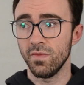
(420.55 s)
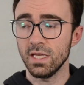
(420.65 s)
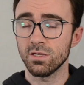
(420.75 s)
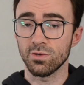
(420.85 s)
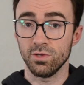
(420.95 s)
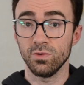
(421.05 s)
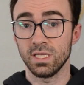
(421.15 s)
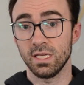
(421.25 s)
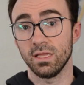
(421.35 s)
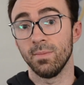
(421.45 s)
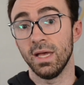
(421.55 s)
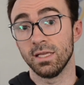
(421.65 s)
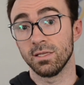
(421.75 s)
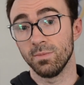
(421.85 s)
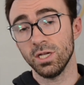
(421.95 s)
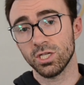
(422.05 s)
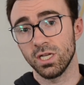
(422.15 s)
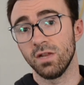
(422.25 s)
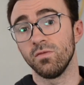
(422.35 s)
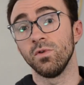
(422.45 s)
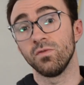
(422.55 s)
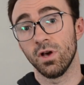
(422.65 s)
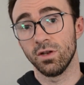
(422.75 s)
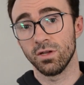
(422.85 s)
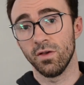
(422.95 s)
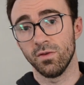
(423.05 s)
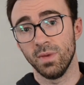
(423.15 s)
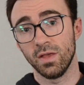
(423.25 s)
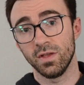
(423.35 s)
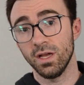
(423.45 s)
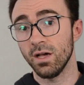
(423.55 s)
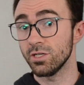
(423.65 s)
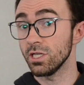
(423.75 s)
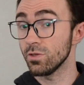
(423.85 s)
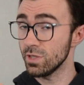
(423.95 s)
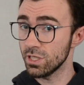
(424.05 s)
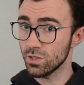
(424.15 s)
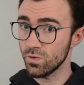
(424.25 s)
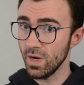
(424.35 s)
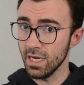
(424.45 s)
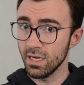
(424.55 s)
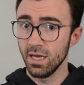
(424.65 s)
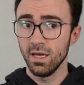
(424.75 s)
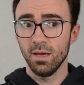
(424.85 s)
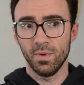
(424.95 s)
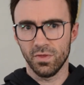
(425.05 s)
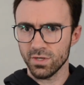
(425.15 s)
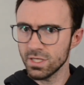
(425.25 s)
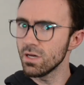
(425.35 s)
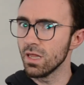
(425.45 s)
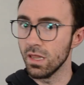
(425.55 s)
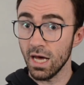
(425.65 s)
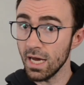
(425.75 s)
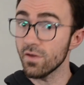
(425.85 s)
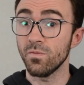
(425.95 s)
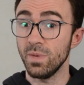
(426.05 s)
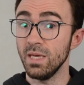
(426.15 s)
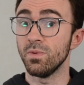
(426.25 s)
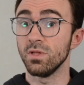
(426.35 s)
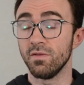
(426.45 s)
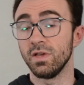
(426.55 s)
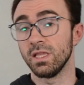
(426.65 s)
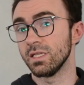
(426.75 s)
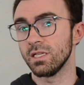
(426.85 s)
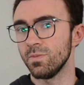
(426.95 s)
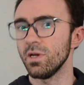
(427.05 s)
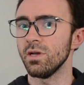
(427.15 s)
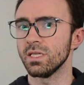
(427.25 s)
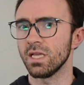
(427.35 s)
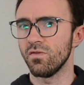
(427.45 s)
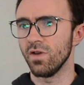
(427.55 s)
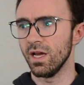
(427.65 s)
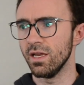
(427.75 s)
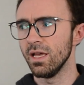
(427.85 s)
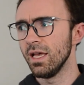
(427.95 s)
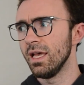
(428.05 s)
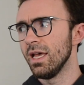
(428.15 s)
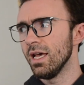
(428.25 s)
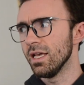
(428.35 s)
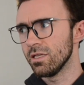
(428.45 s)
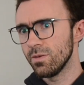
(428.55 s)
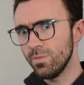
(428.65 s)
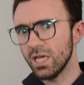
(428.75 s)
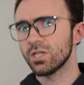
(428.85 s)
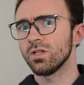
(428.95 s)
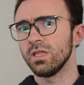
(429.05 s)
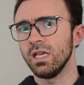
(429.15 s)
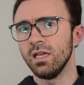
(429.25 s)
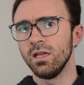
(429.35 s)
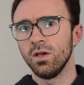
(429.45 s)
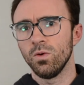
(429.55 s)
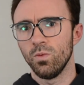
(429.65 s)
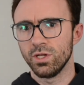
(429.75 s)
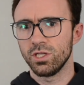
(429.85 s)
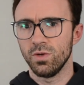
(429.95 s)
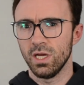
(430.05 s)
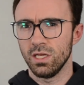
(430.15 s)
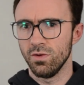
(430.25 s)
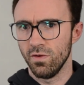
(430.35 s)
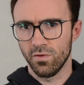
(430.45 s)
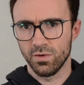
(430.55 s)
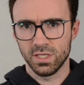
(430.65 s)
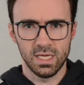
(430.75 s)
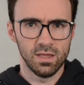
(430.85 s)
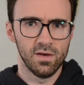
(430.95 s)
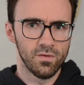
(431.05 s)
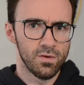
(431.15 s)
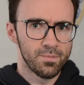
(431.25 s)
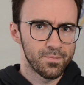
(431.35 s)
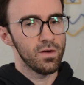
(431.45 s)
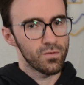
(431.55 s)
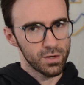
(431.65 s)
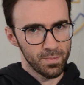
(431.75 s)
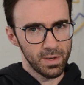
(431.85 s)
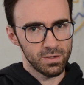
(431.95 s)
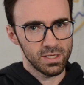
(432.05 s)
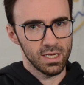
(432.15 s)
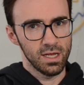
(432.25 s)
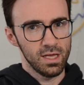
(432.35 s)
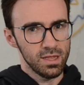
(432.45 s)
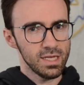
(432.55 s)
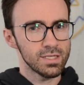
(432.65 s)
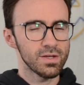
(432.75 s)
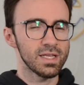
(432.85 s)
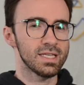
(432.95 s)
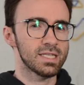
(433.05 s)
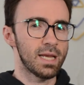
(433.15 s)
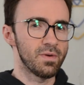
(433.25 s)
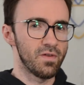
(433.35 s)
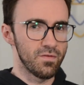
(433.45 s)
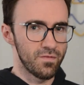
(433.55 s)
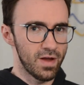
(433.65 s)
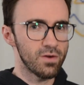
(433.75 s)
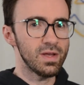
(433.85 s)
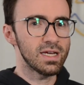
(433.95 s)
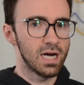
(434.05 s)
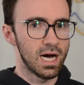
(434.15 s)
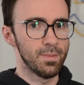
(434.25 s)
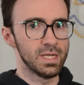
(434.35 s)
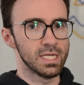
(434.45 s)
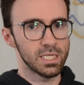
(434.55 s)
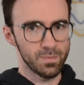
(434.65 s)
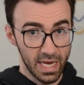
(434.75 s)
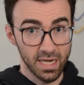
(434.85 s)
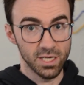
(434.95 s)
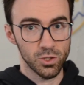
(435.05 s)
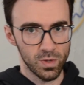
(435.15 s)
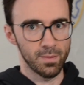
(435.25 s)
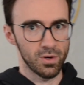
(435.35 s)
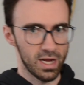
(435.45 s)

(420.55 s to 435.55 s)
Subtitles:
these or using them as much and have moved on to other methodologies, which is great. But there's still a lot of people living this experience, I find, especially once you hit university level. For comparison, let's look at this type of a very common Spanish grammar